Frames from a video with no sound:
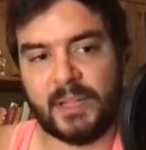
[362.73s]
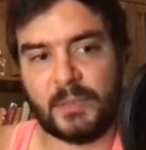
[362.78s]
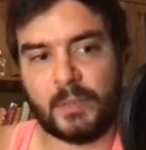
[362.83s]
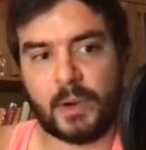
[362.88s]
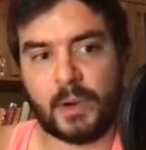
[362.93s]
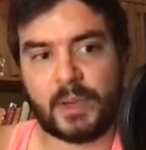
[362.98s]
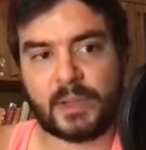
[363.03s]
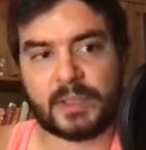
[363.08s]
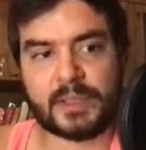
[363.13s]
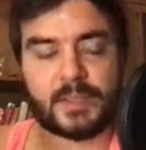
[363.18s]

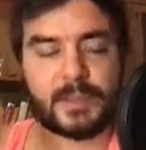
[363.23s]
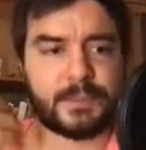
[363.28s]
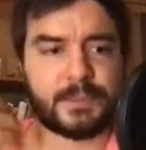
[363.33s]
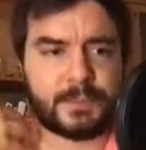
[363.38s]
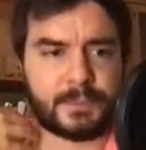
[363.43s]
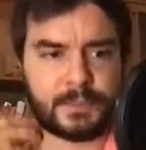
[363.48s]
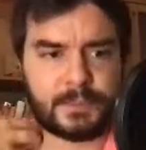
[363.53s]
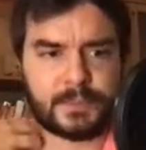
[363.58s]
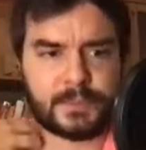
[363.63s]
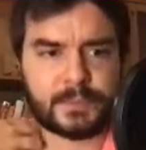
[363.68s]
works
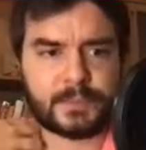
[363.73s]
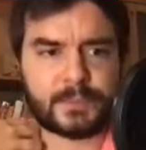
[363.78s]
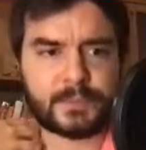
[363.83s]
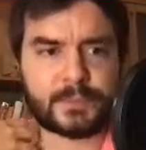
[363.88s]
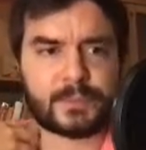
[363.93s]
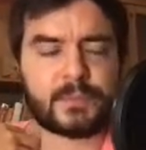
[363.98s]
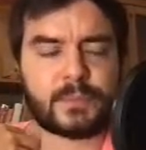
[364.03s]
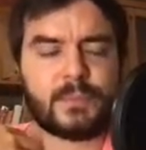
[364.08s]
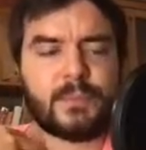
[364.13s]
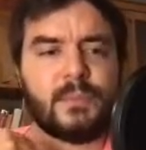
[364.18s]

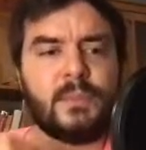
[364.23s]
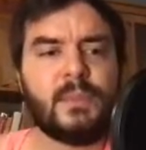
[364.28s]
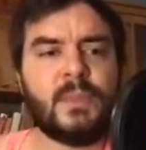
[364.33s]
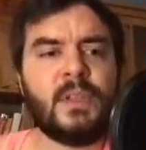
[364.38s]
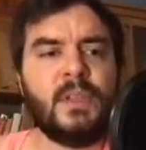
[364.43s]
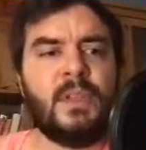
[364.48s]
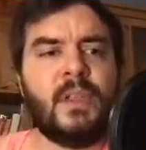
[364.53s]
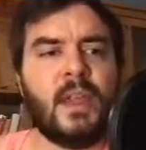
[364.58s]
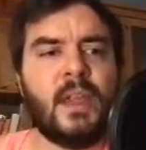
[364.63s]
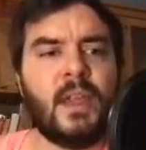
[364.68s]

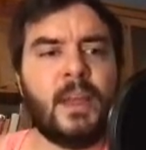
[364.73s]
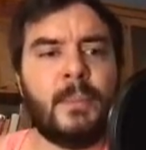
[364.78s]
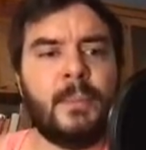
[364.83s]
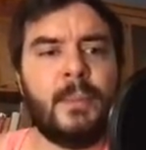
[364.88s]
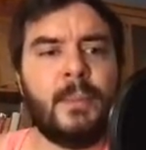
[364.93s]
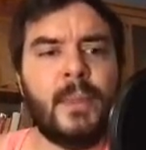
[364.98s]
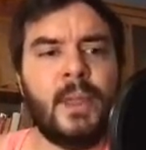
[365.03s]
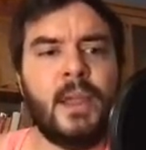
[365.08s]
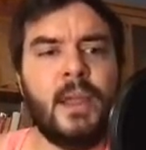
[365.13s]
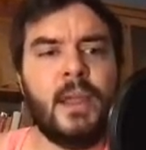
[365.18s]
um,
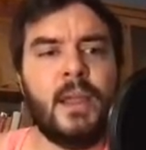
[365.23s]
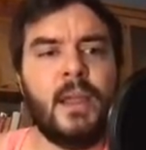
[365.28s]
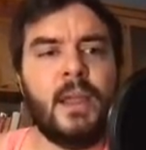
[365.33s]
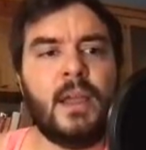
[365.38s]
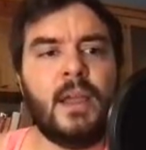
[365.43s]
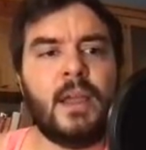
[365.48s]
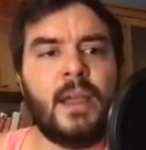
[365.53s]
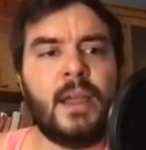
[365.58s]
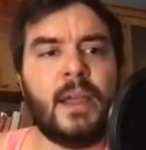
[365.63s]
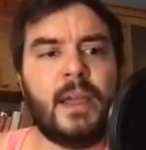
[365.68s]

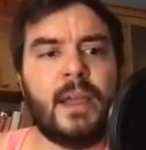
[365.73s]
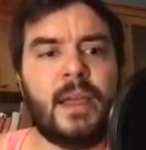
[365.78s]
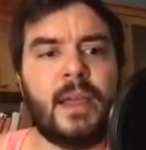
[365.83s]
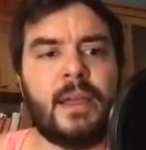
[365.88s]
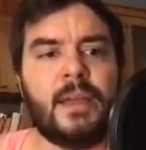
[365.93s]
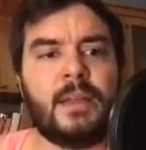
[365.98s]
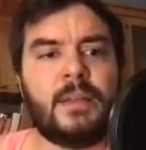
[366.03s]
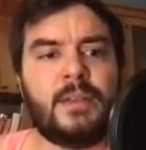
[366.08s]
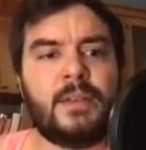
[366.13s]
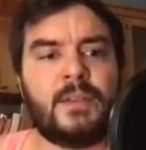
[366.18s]

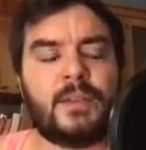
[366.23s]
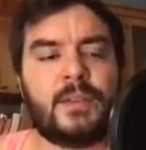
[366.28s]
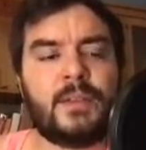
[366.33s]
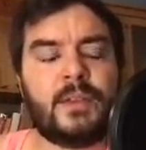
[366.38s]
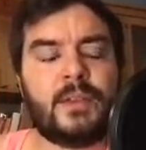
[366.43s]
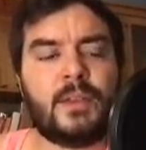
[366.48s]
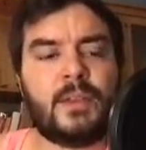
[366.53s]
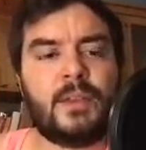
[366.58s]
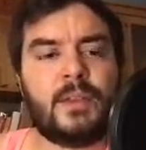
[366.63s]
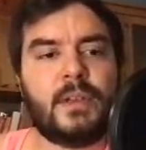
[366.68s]
and
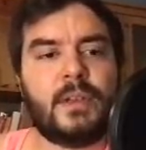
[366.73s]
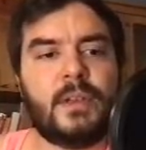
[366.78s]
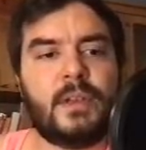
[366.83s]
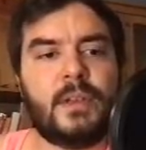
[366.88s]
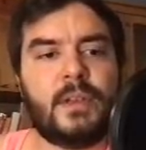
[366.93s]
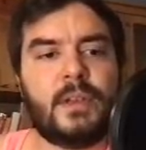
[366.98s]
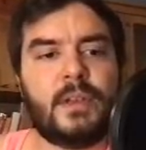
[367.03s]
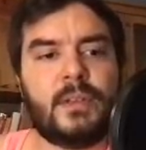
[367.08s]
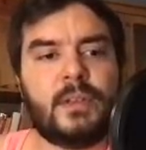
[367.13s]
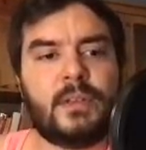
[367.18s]

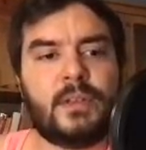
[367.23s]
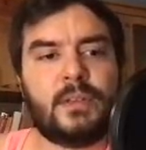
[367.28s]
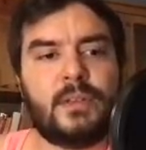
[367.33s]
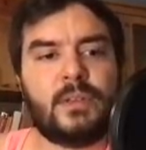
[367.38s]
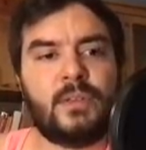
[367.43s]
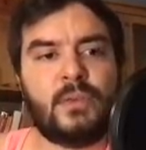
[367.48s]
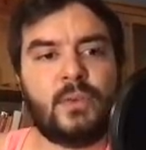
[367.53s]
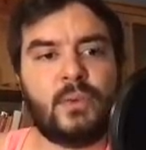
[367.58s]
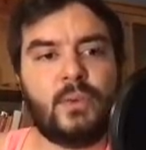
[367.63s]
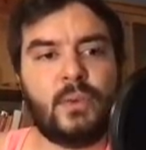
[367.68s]

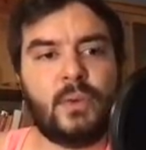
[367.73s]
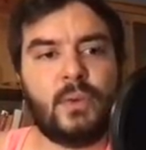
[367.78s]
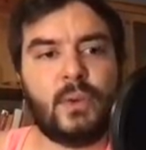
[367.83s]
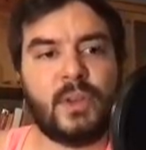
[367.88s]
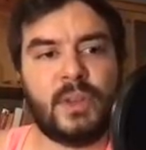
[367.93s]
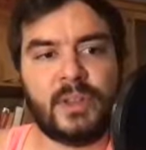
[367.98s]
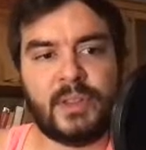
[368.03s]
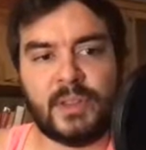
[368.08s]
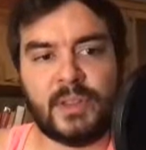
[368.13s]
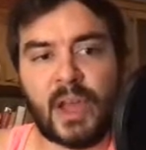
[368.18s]
to
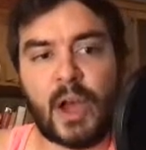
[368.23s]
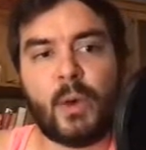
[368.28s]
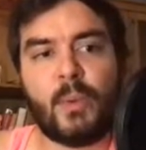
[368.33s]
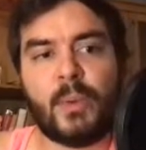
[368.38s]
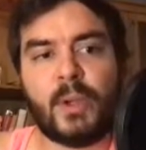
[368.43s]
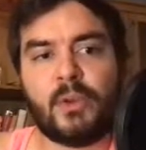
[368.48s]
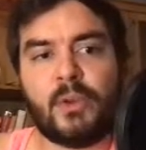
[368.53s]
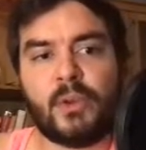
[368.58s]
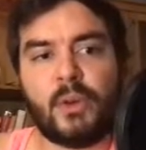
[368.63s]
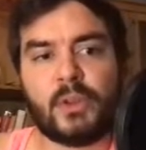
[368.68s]
now we
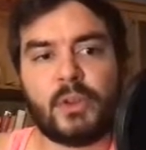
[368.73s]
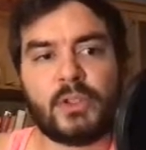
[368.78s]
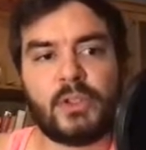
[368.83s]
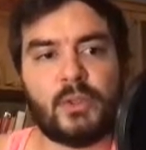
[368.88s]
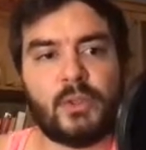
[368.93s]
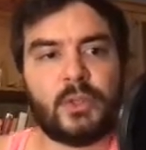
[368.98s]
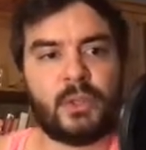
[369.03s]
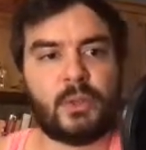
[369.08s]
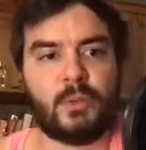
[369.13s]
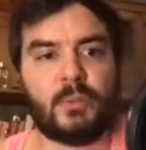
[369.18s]
could also
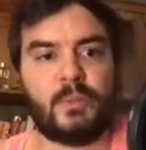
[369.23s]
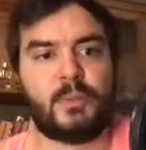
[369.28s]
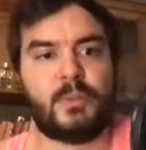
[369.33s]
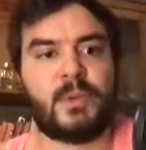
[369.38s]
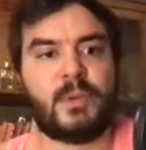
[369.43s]
you know what we